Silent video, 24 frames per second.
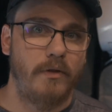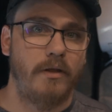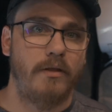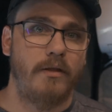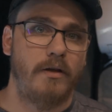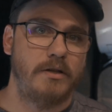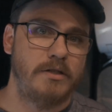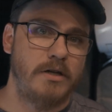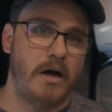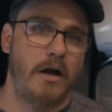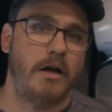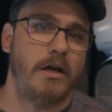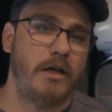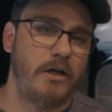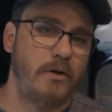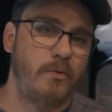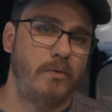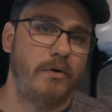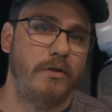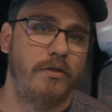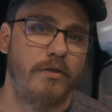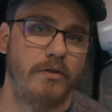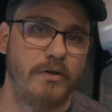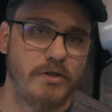Now, talking
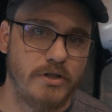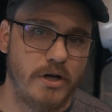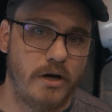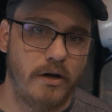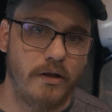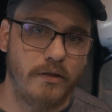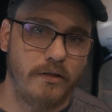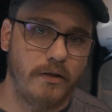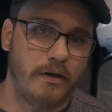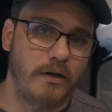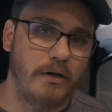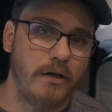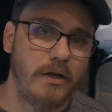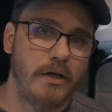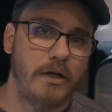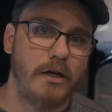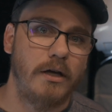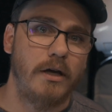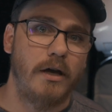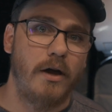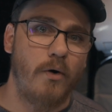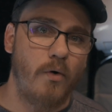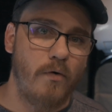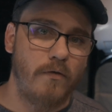with Jonathan
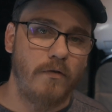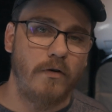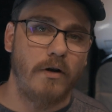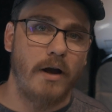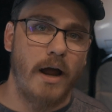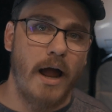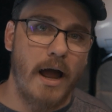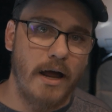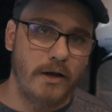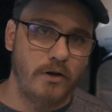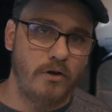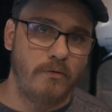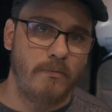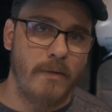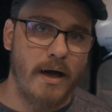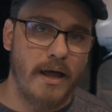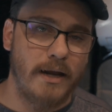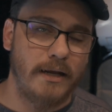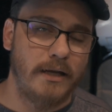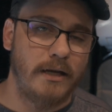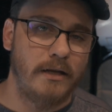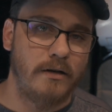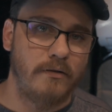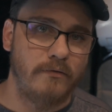over at
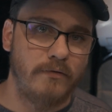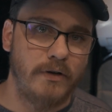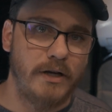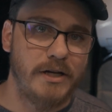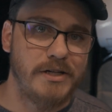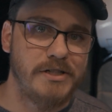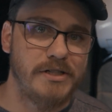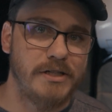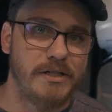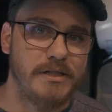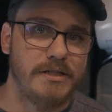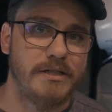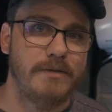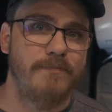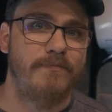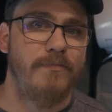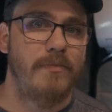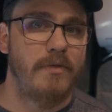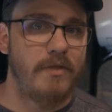Nomadic Innovations,